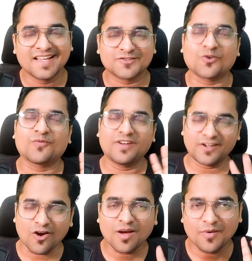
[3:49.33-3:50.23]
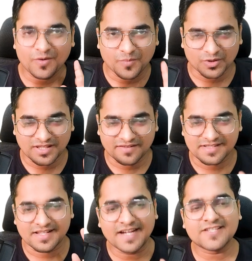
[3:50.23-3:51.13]
So we'll talk about both the
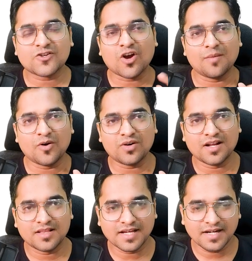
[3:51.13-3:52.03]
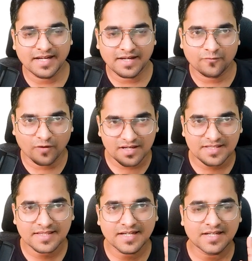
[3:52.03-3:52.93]
version. Let's talk about
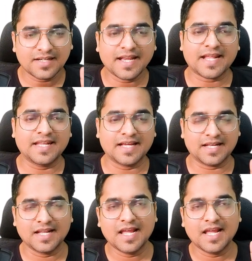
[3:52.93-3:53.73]
the technical.